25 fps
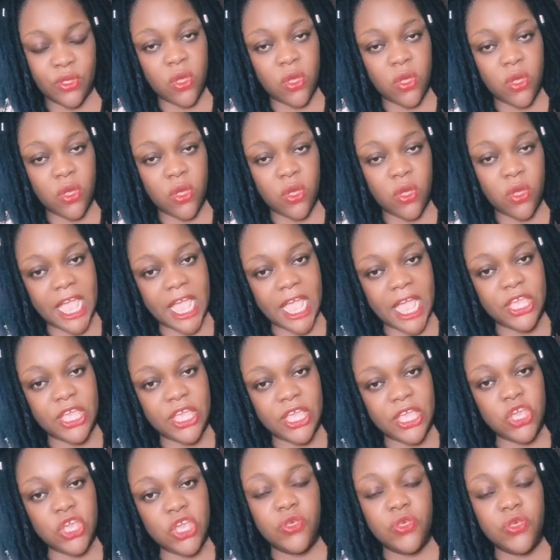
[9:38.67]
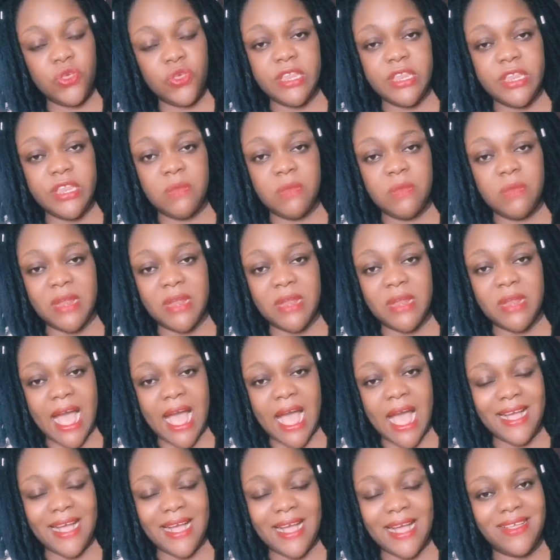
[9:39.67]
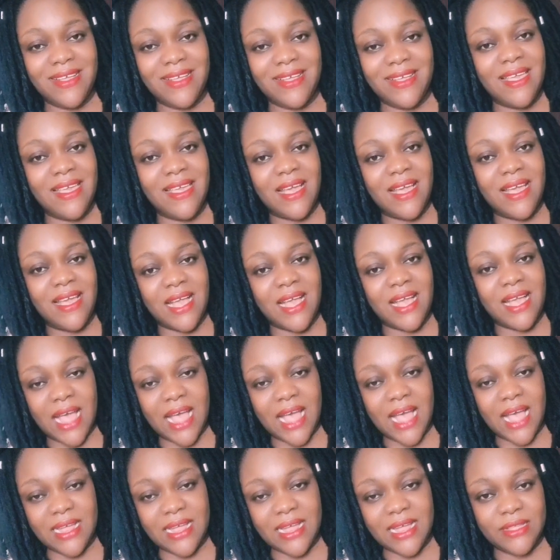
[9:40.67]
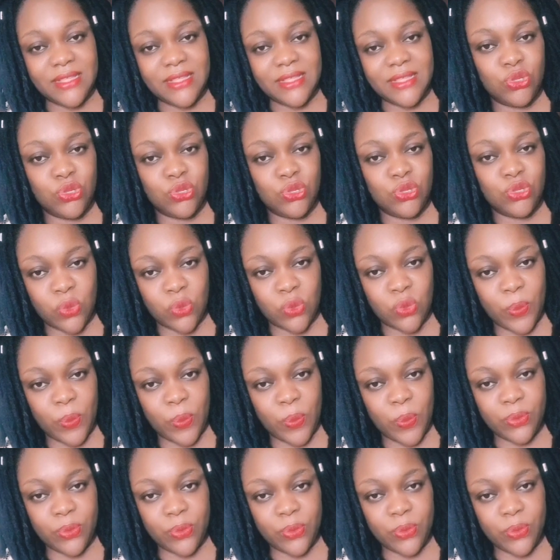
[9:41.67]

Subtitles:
Okay, you need black Ghana soap.